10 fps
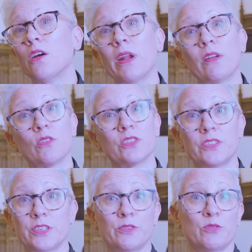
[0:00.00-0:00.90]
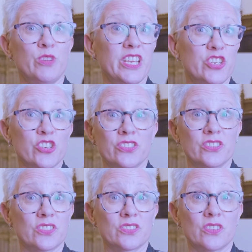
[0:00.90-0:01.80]
around lots of different
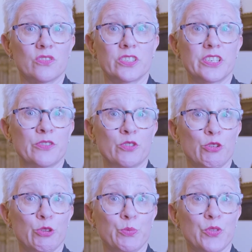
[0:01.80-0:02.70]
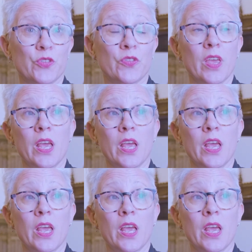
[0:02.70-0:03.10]
regions to lots of different groups,